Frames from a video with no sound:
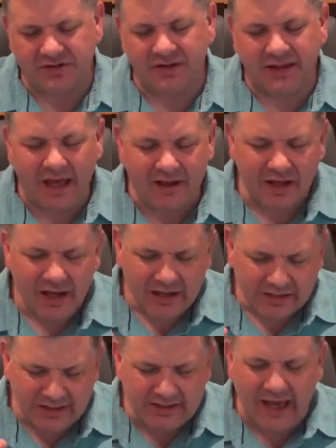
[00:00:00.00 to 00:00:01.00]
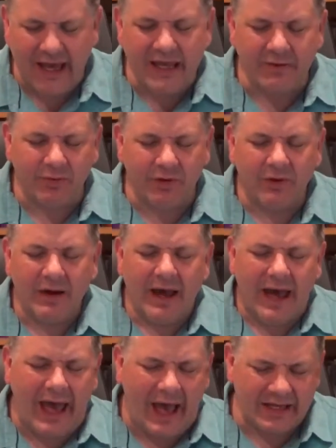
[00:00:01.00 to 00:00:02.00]
that they today will
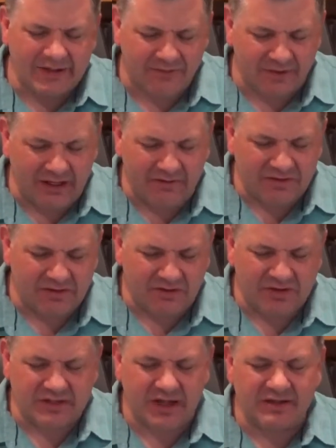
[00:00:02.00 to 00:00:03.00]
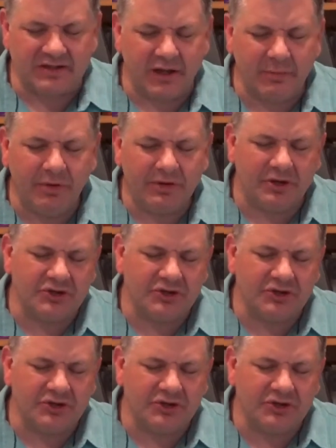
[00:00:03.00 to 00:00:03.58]
ask forgiveness of their sins, and they will put their